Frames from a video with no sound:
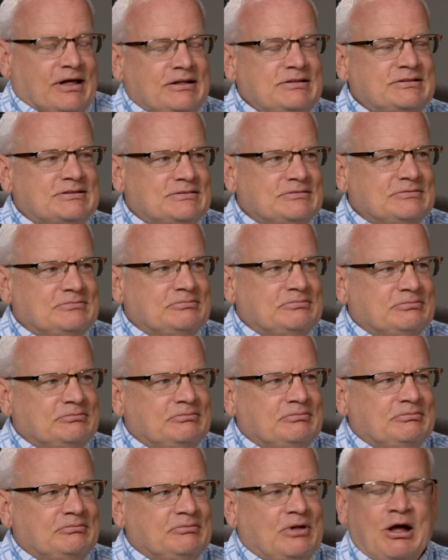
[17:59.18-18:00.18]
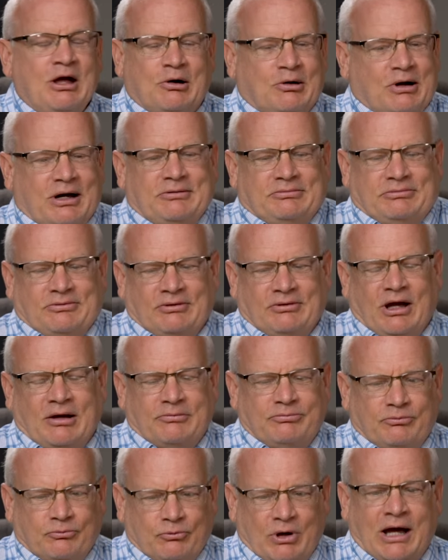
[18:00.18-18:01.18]
You just learned. To no, I've
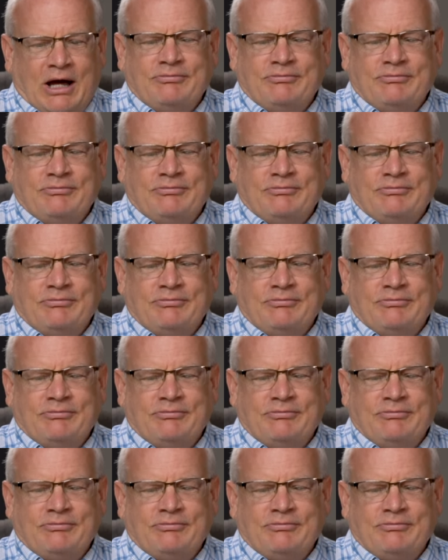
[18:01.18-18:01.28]
I've, yeah.